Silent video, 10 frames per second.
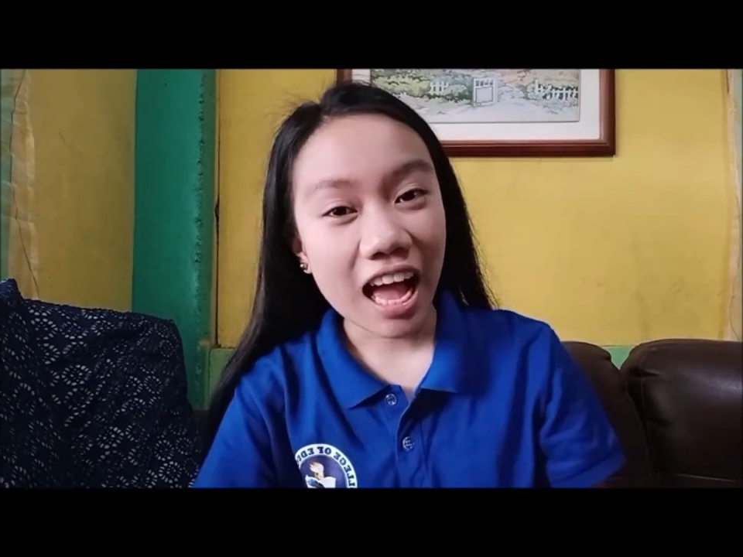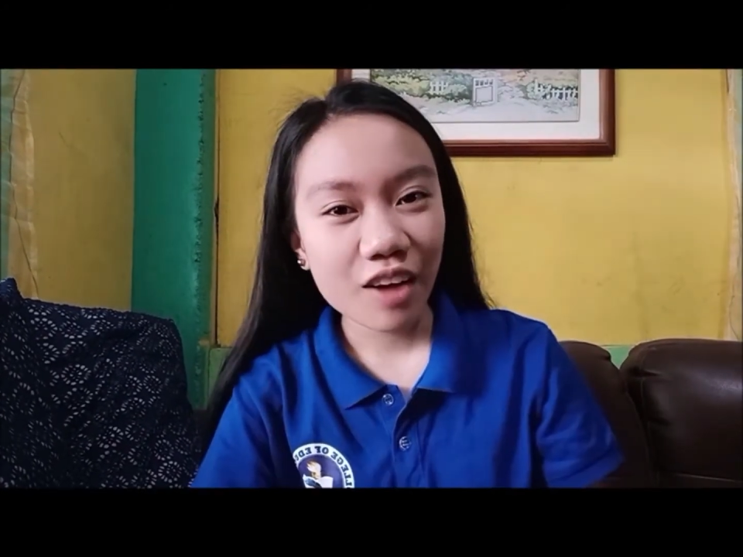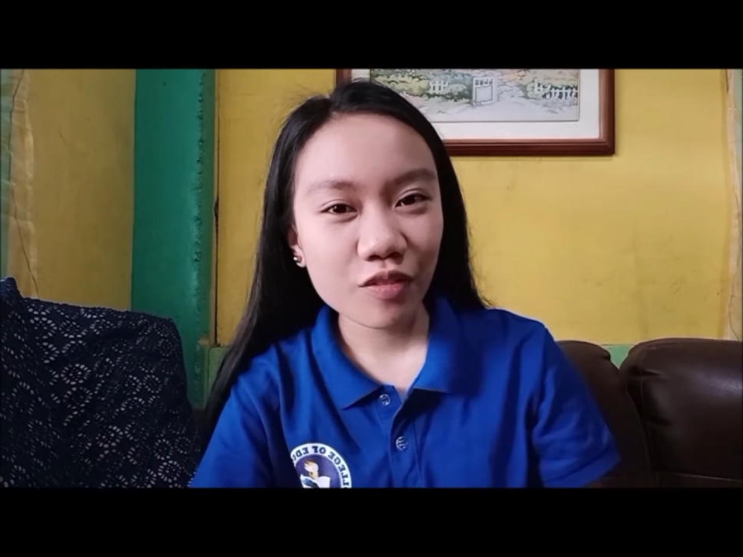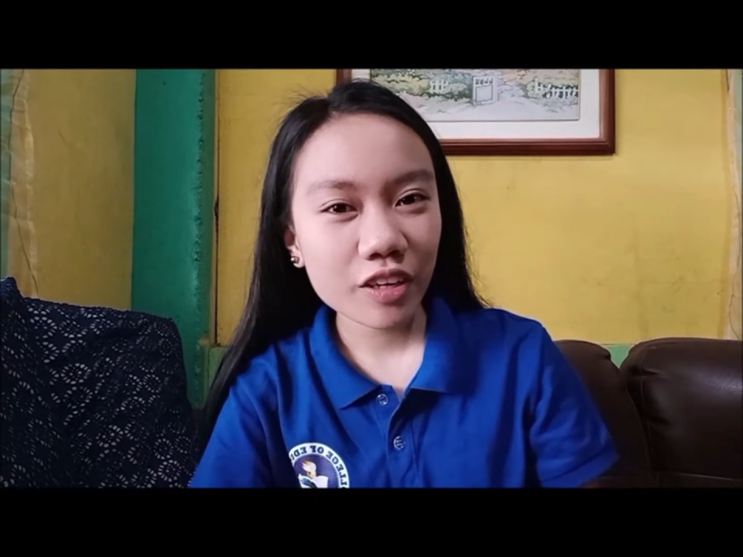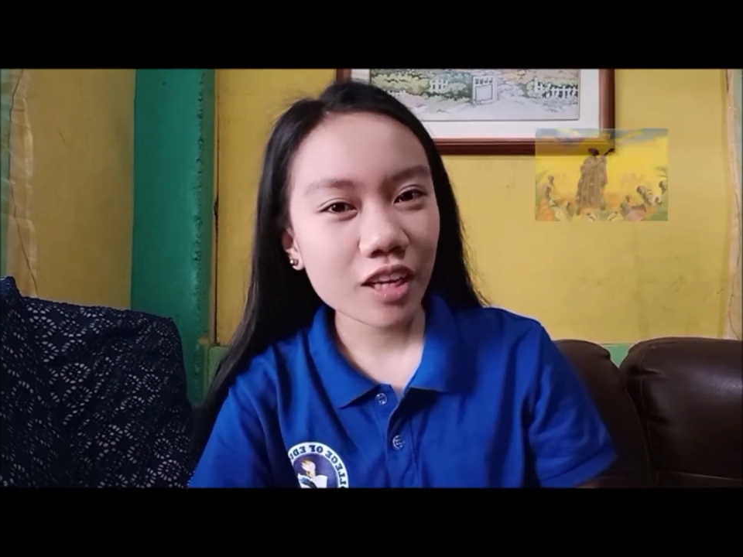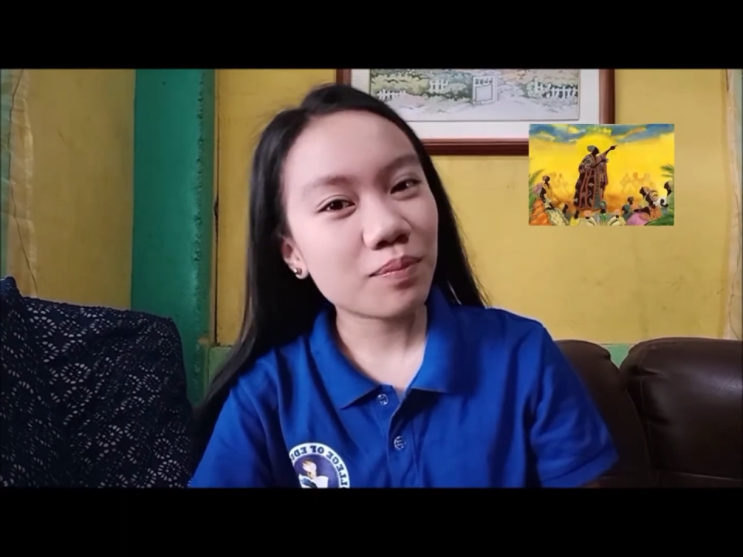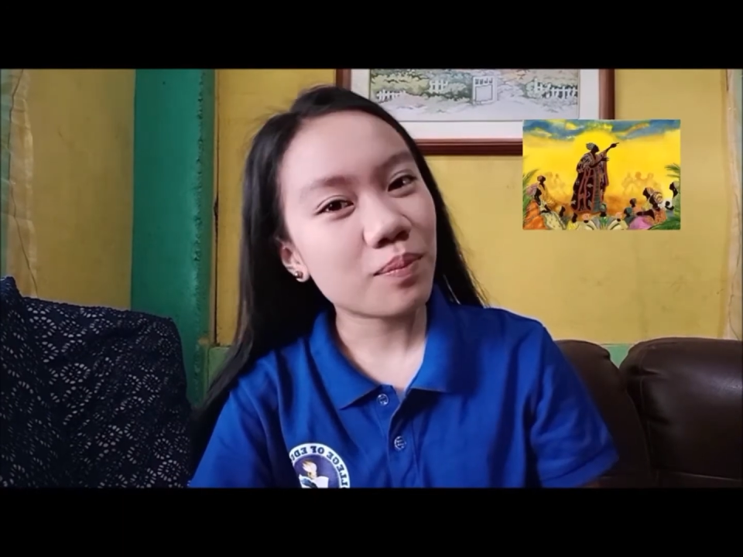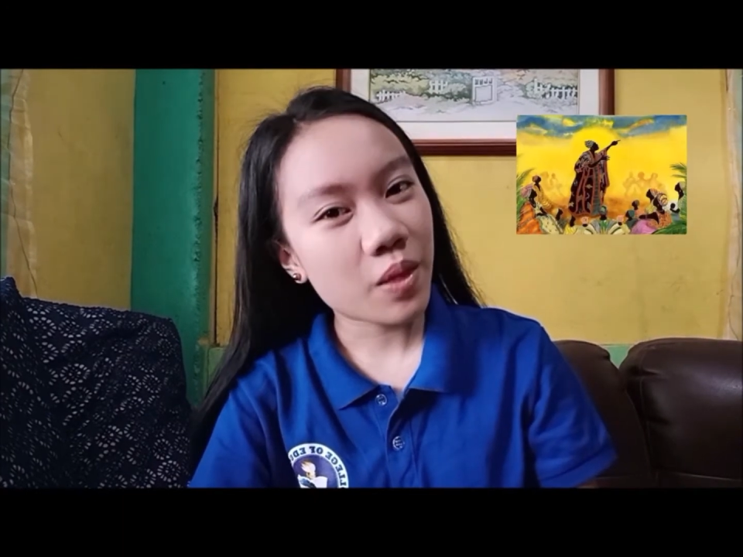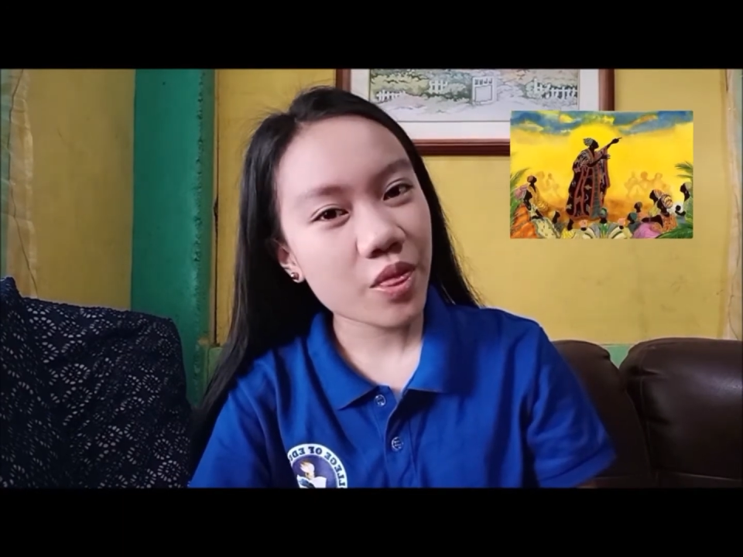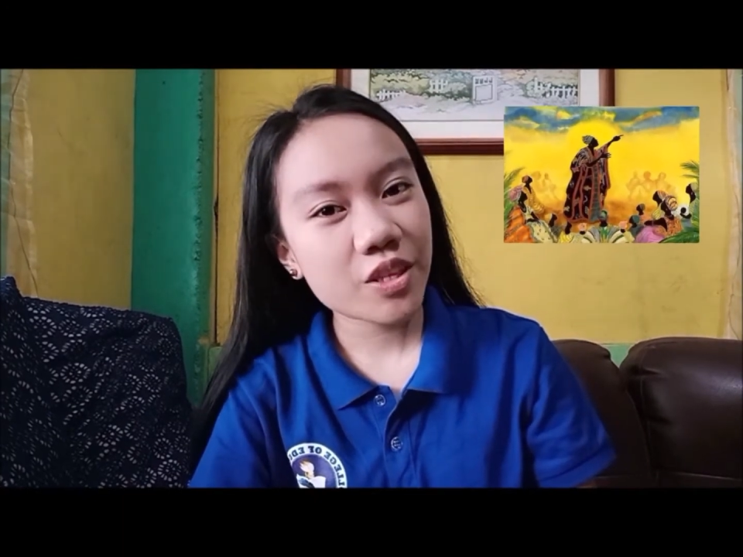African
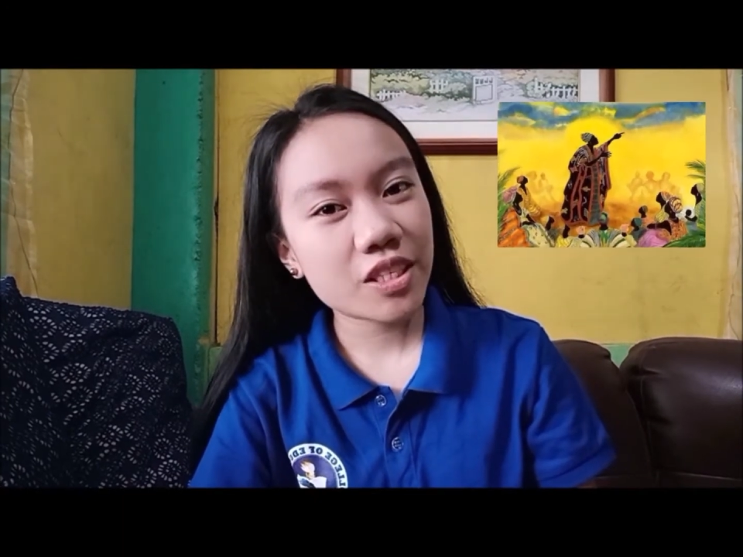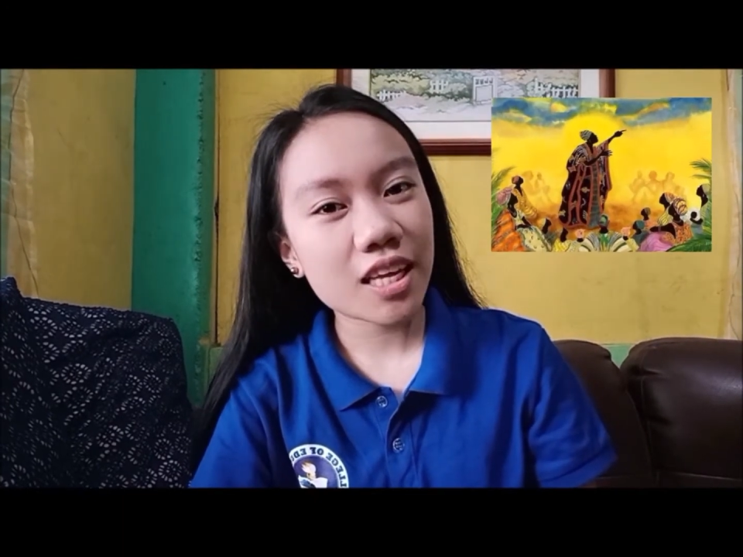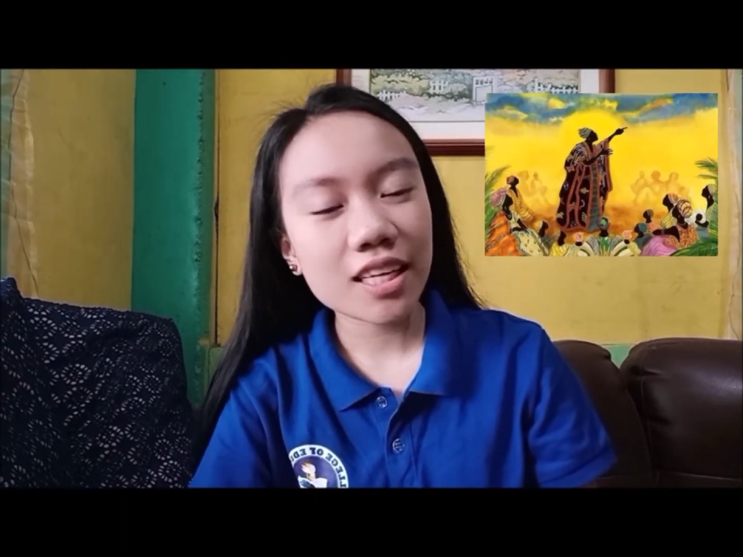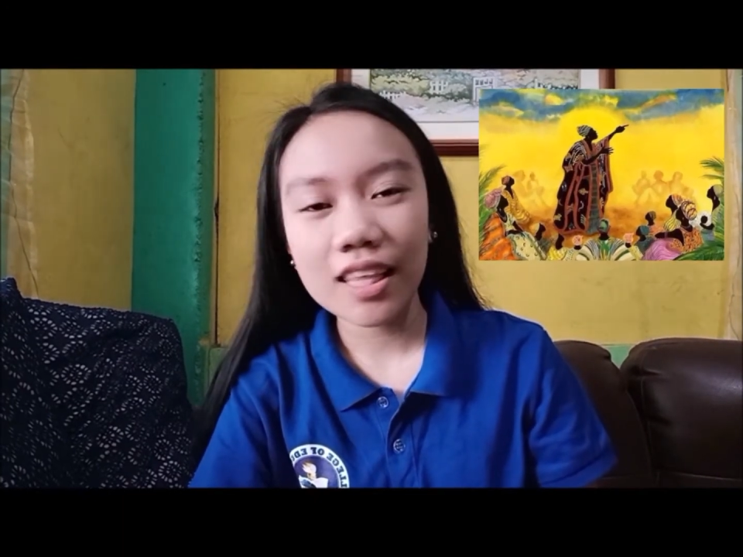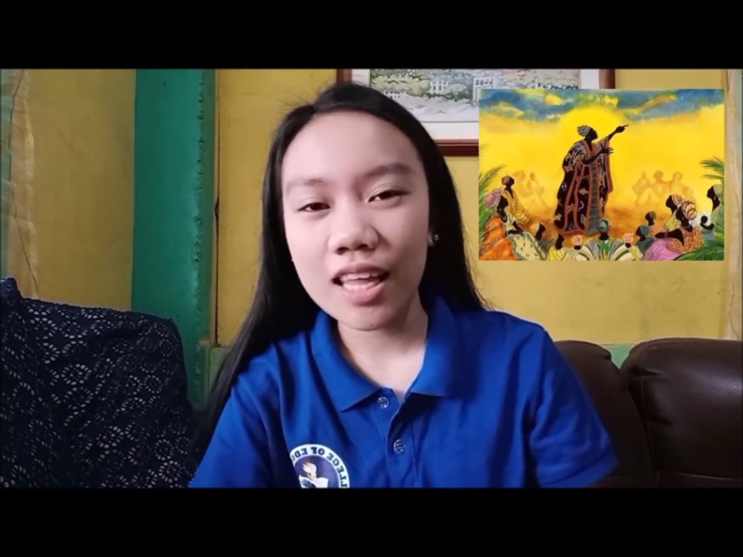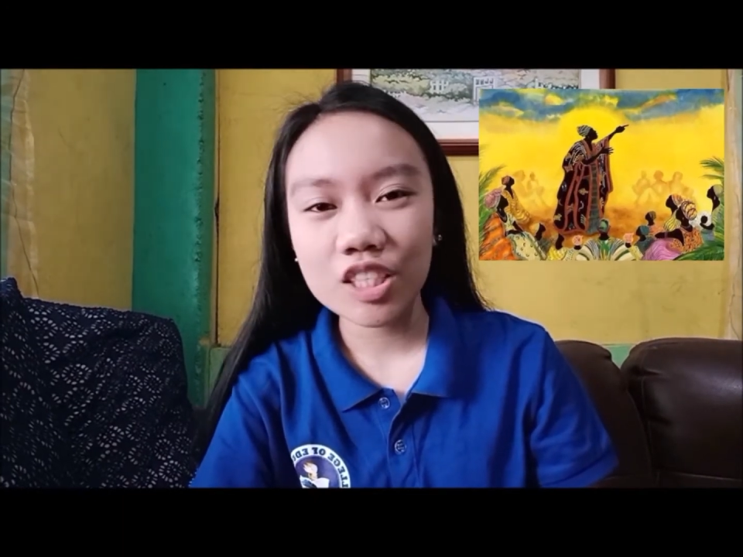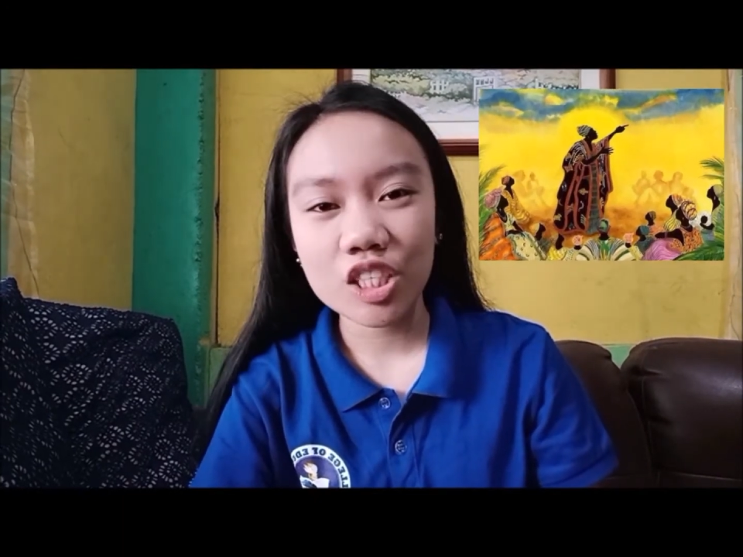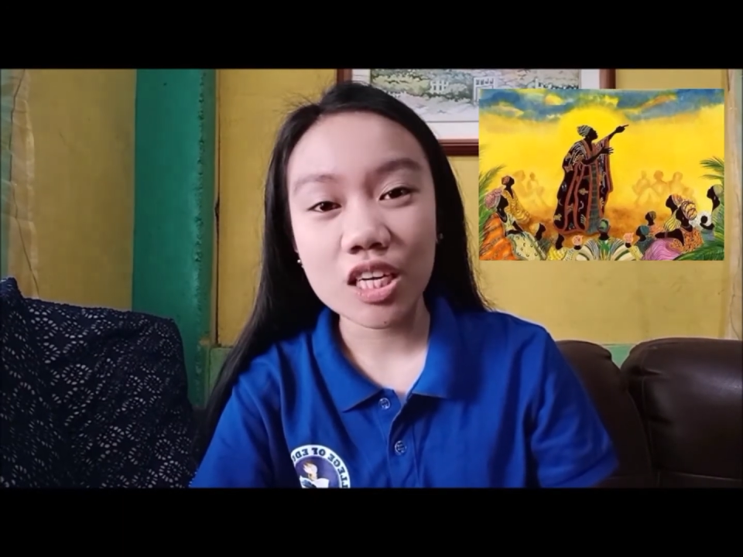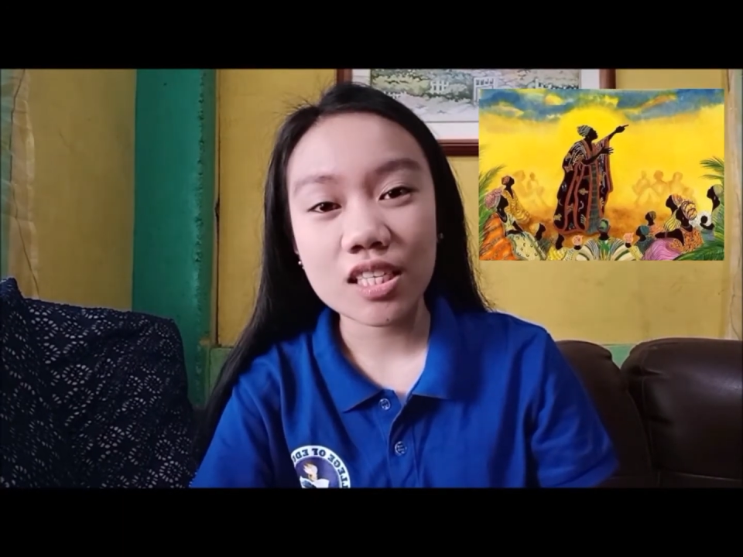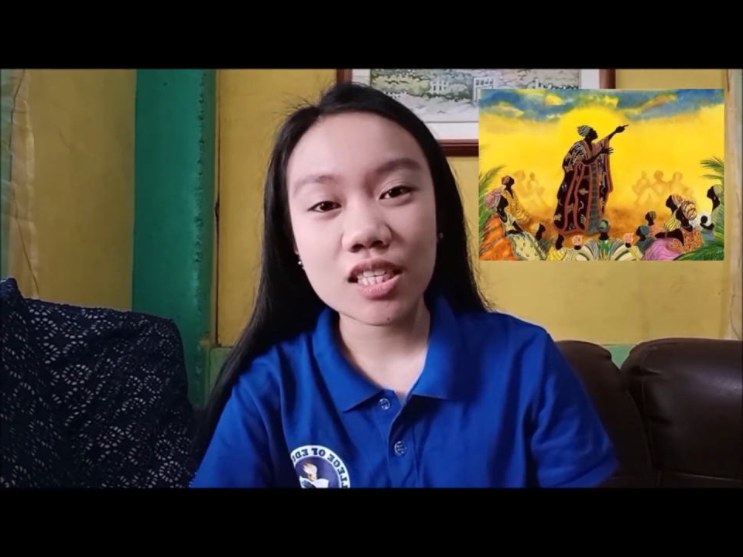myths and
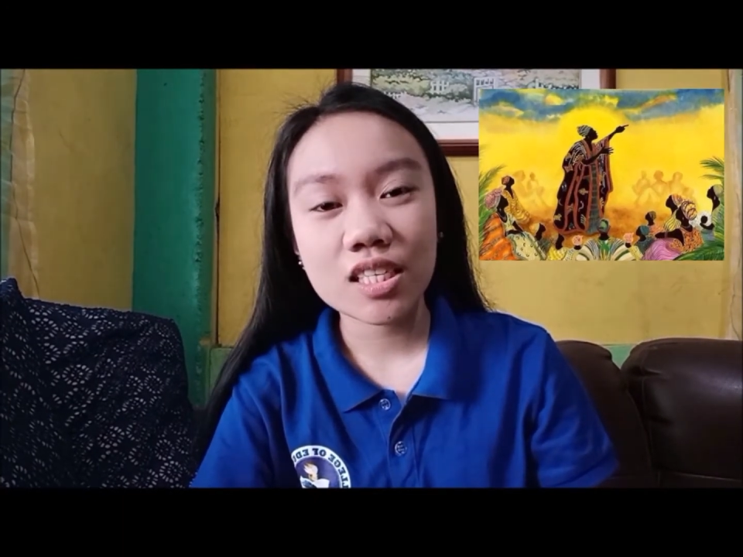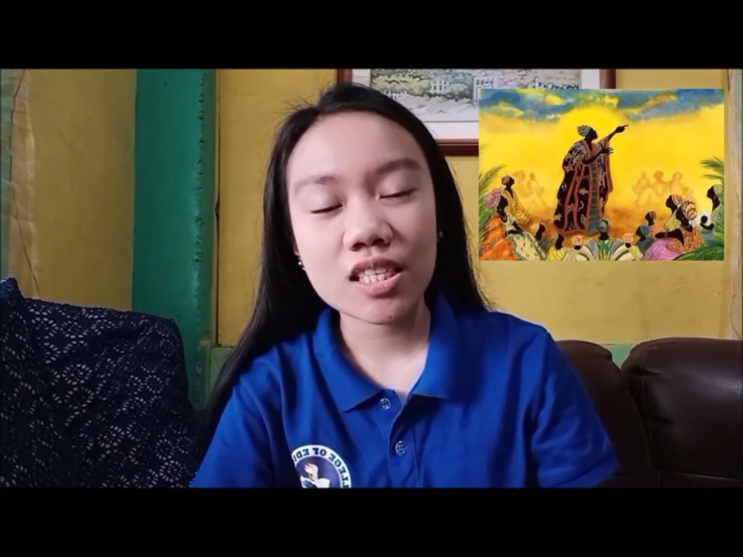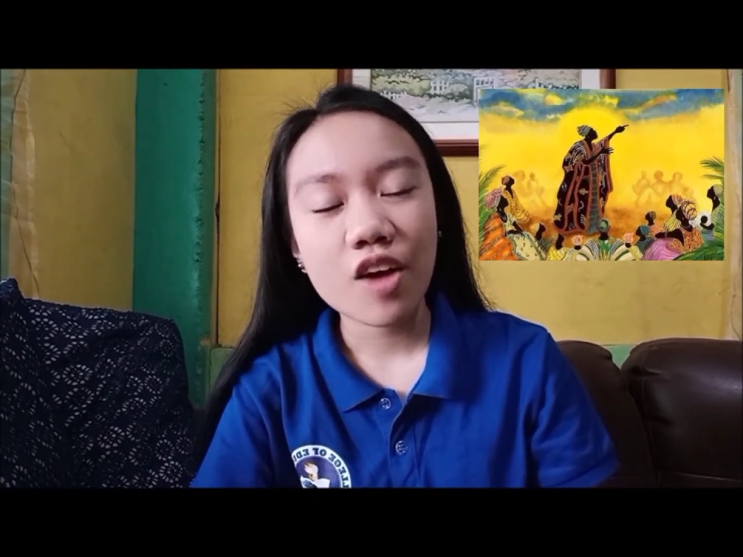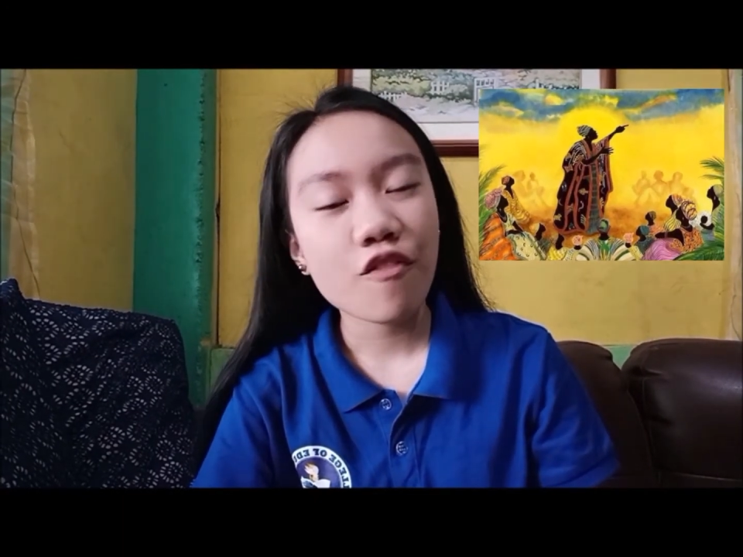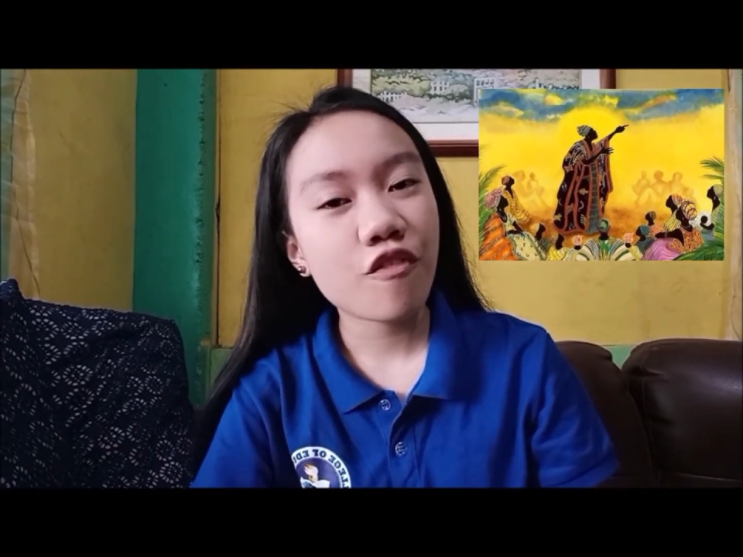legends